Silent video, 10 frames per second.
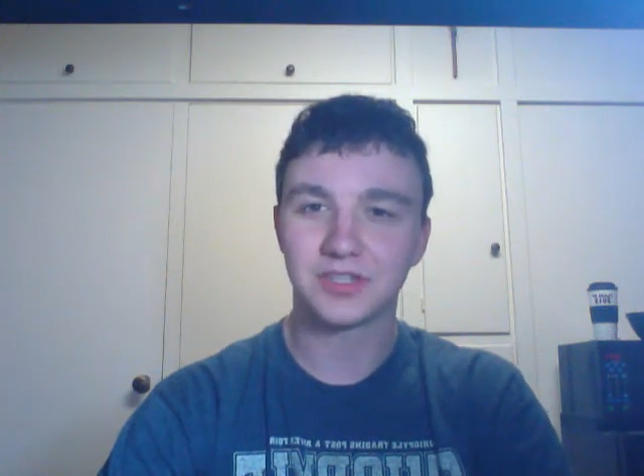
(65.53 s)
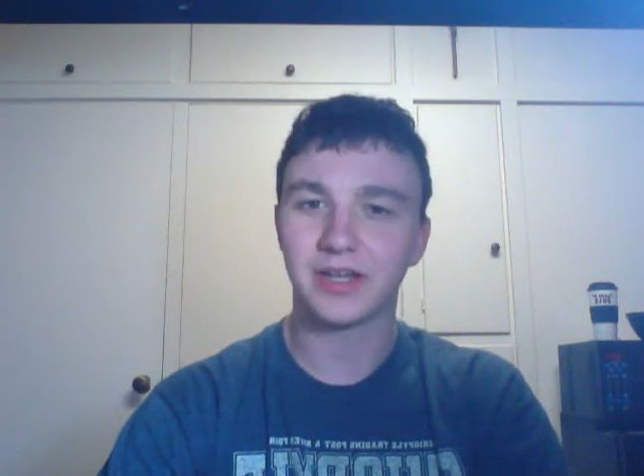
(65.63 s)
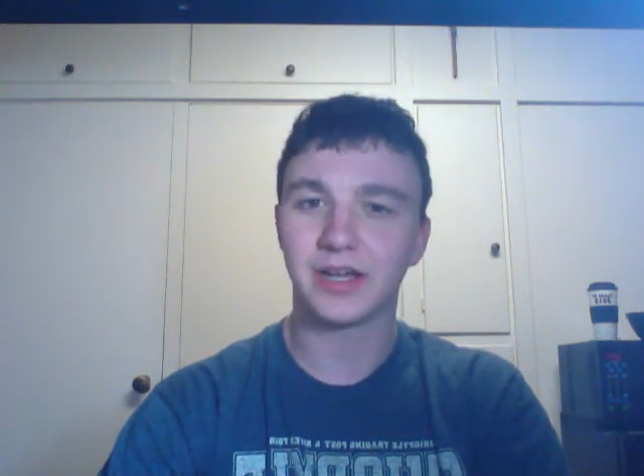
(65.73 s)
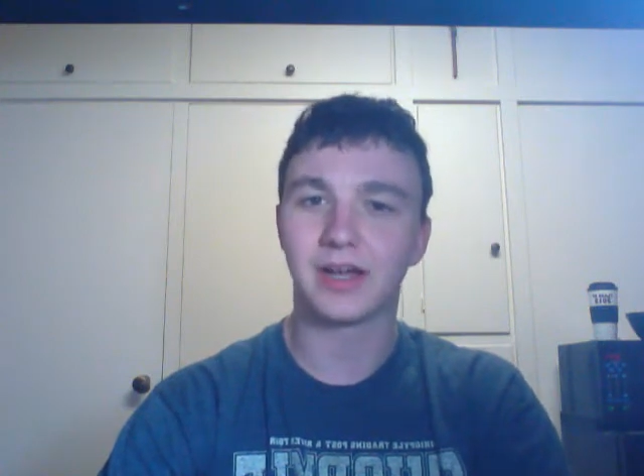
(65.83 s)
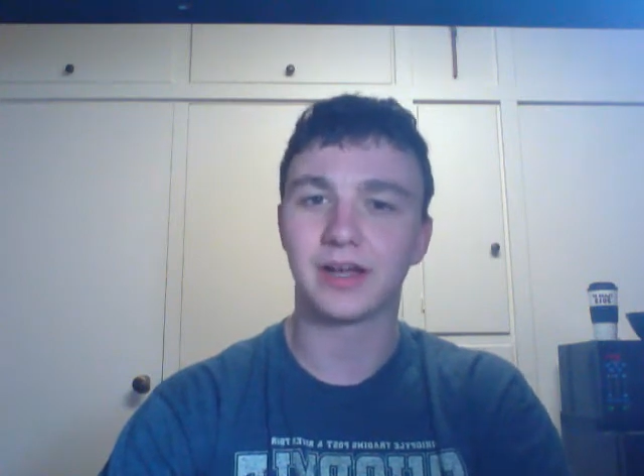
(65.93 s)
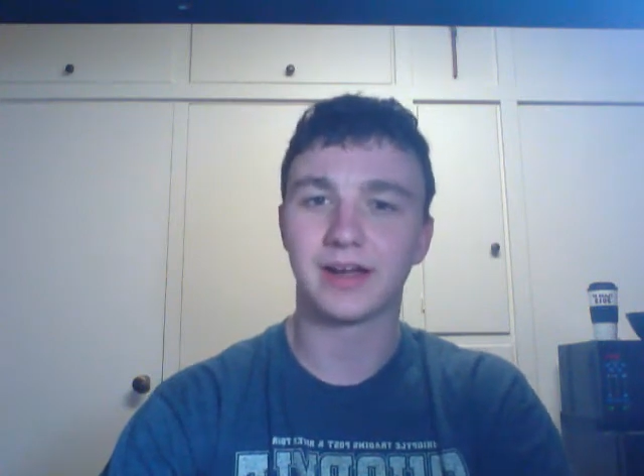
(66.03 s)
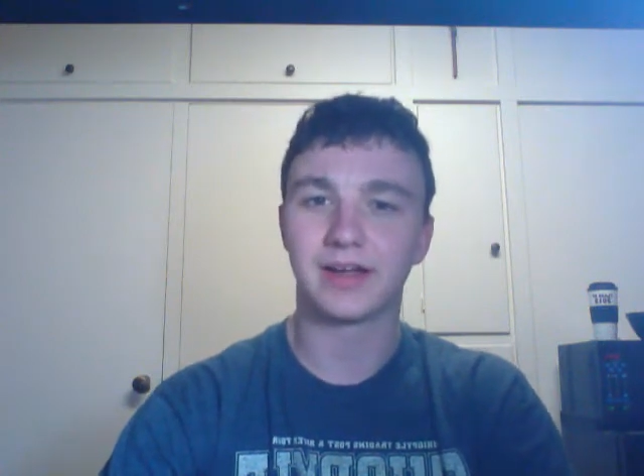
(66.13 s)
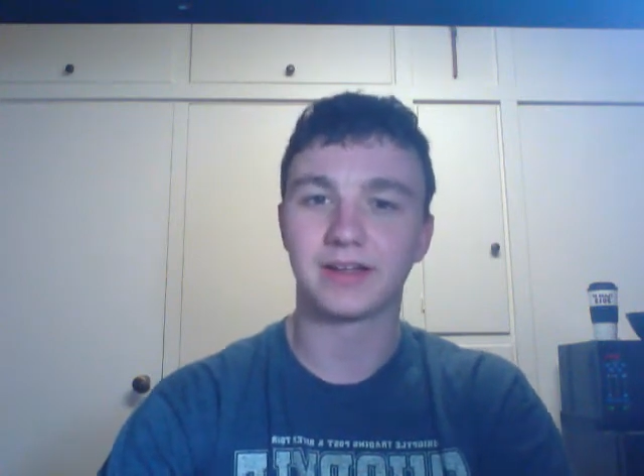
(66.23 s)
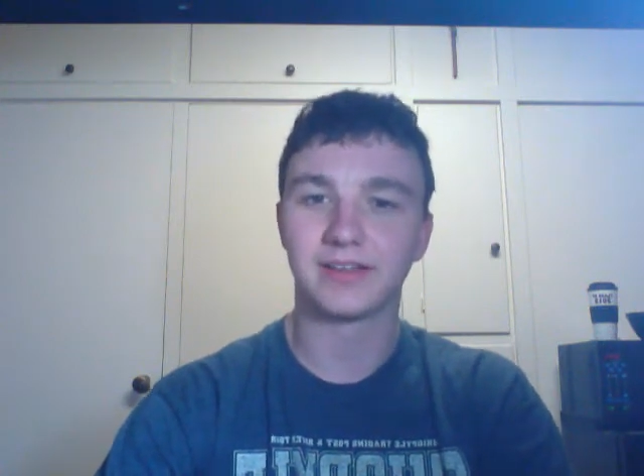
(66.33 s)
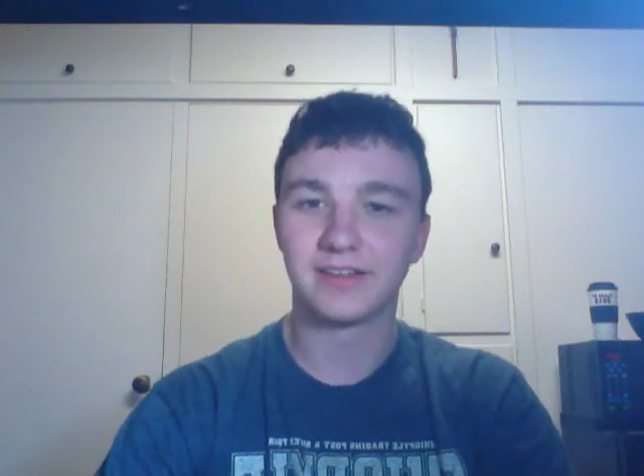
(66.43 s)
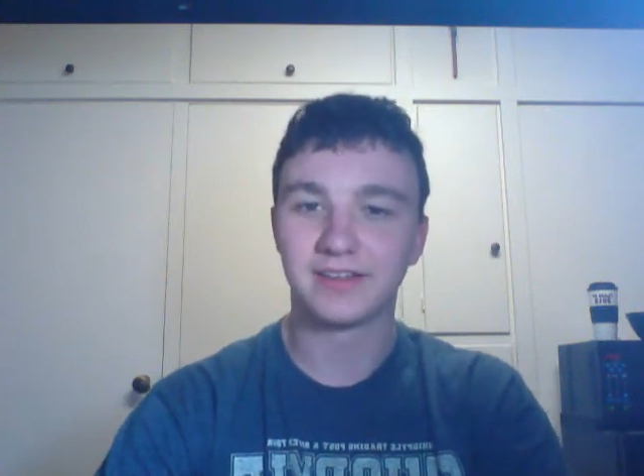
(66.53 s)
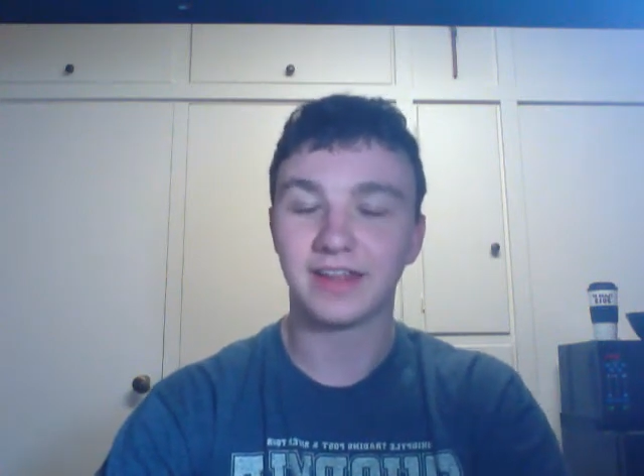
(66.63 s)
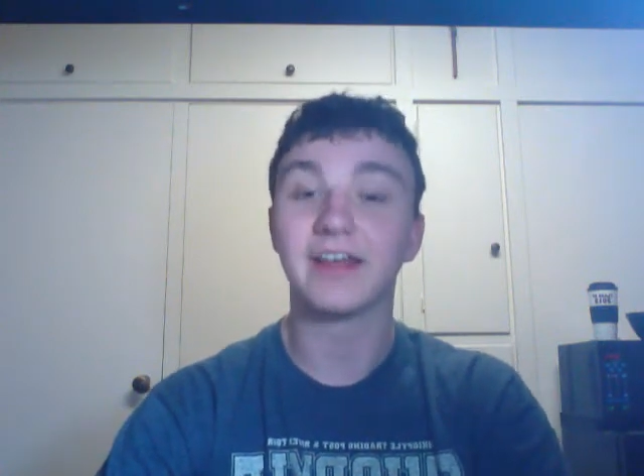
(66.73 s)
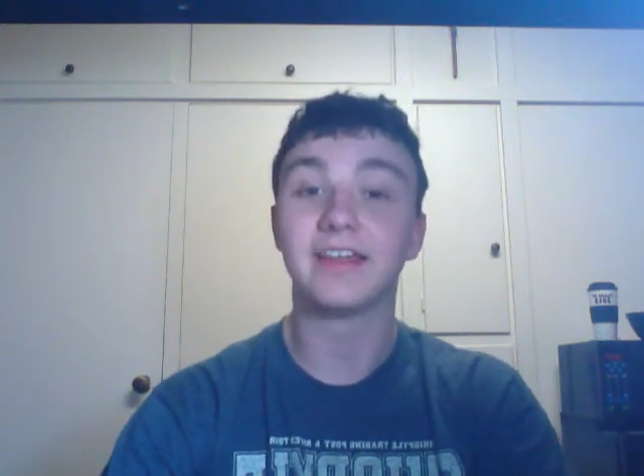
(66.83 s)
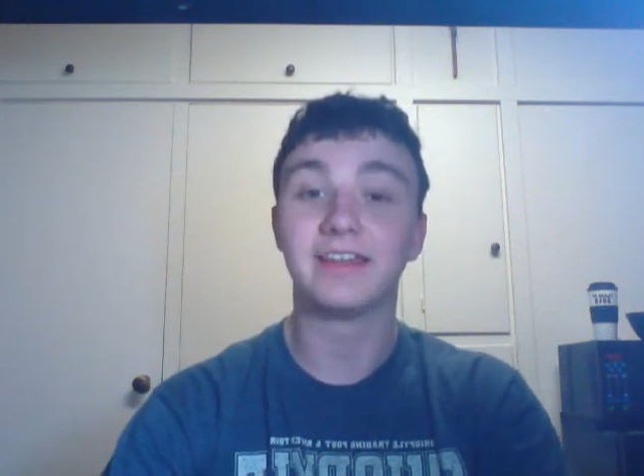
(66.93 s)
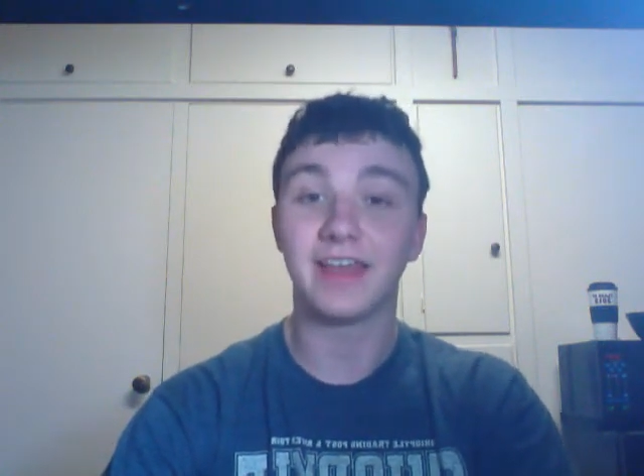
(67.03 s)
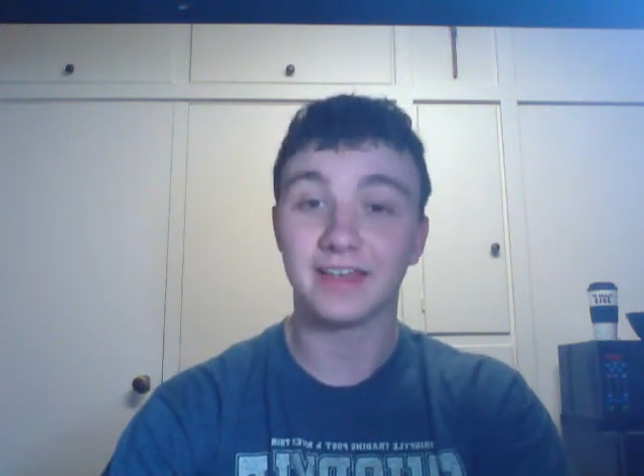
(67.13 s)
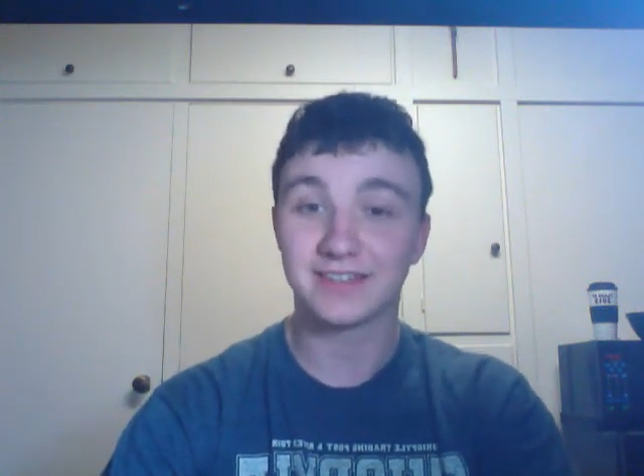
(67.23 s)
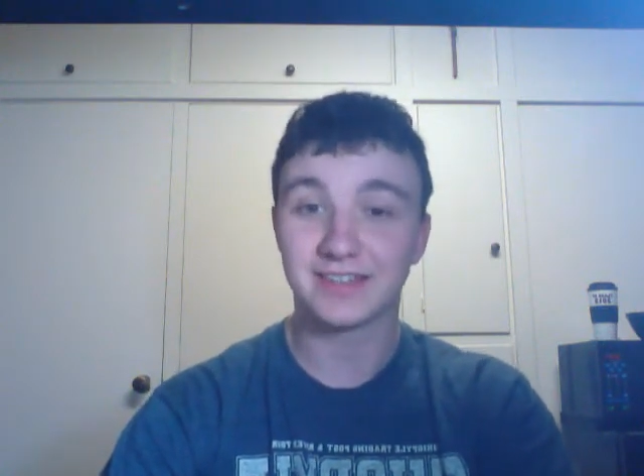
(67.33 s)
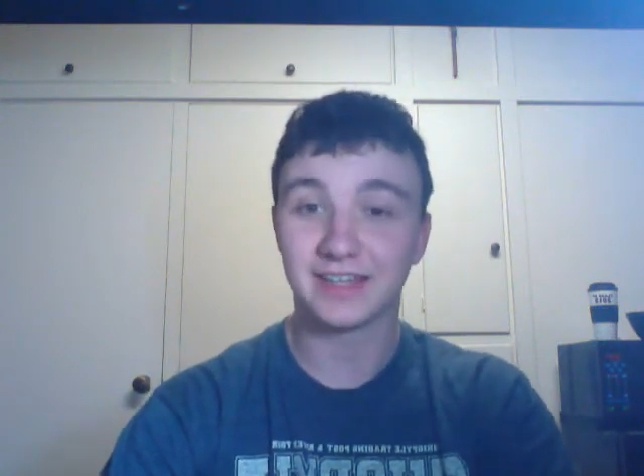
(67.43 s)
yeah,
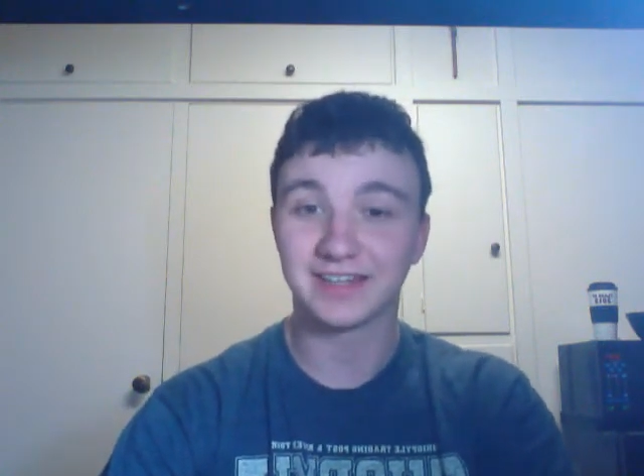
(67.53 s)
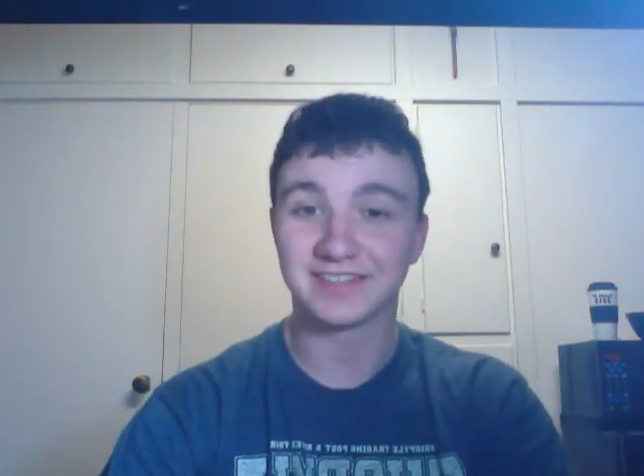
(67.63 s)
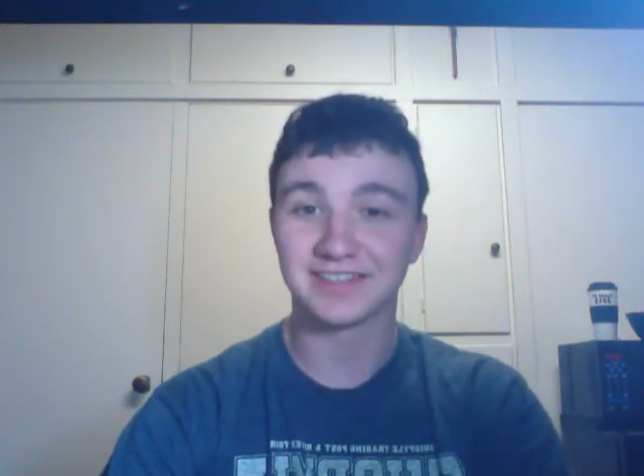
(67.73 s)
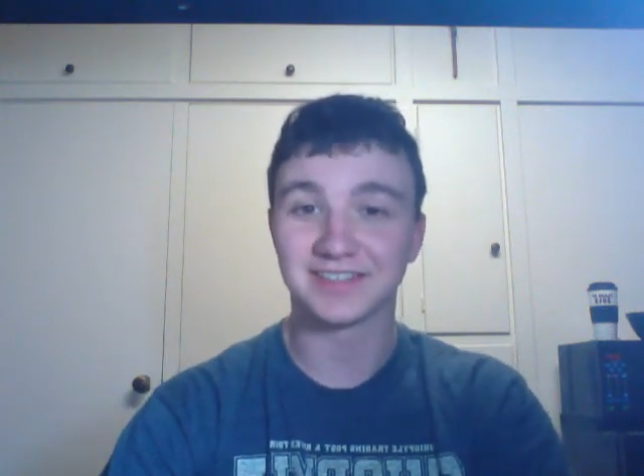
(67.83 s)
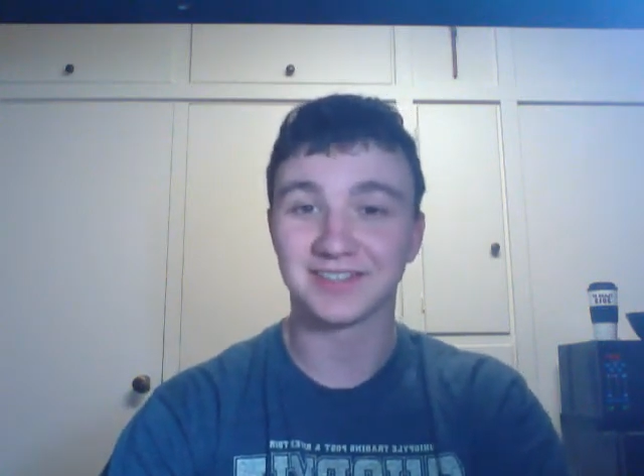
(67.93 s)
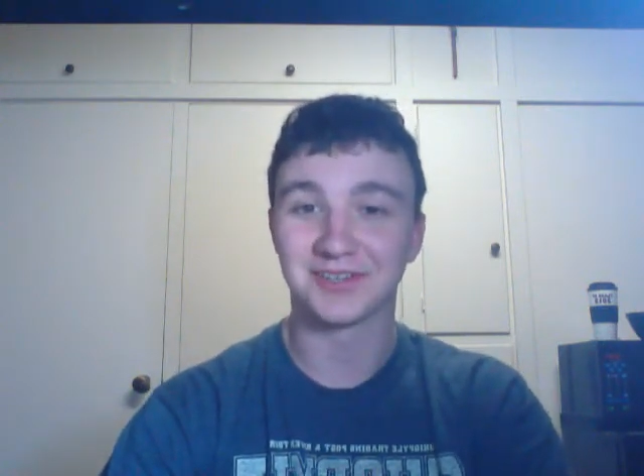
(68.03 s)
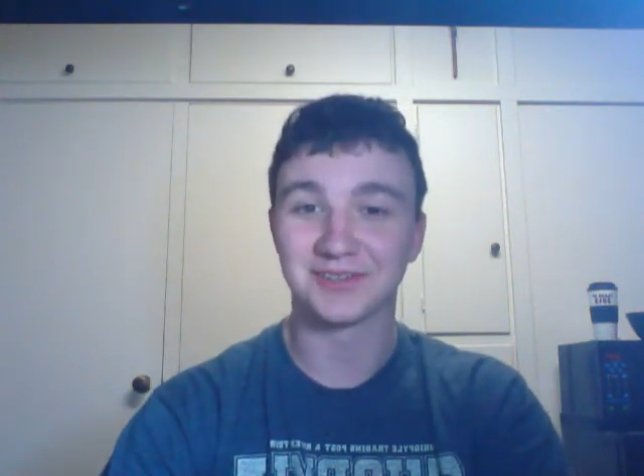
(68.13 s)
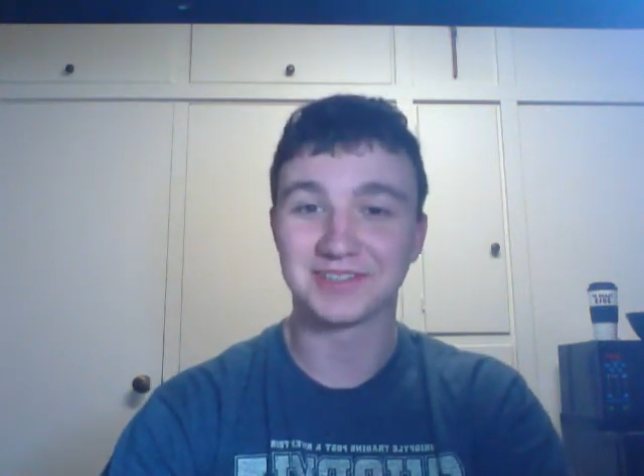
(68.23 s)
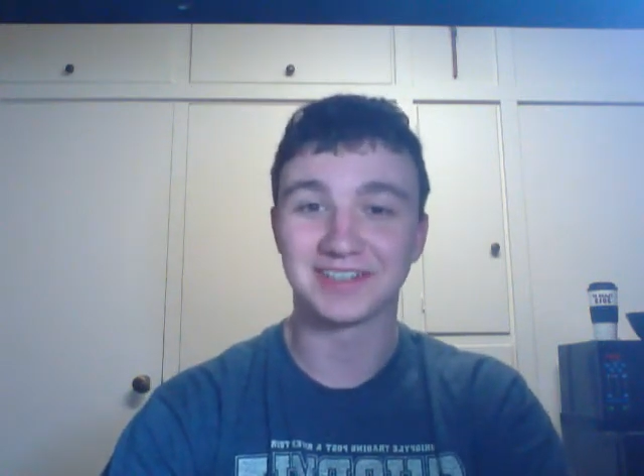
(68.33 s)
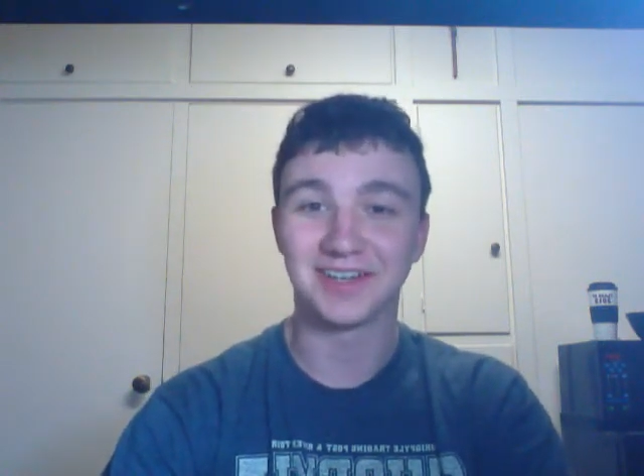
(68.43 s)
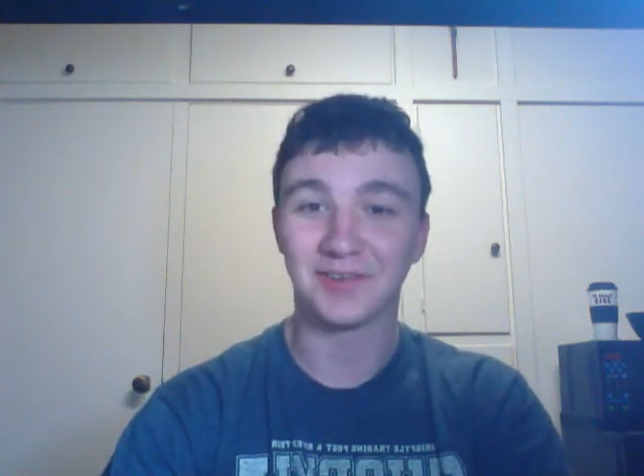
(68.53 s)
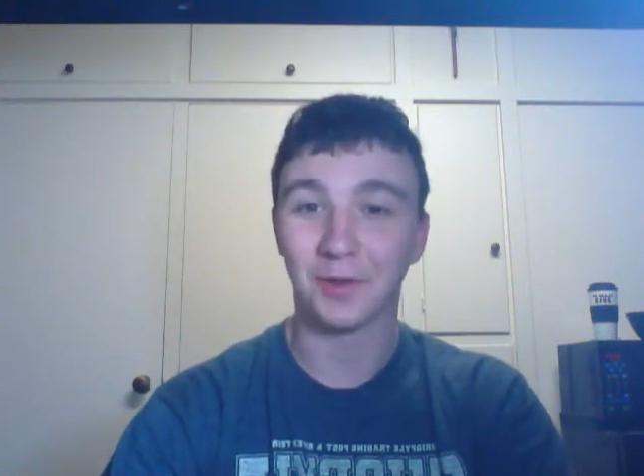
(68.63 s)
yes, that is the song I was thinking of.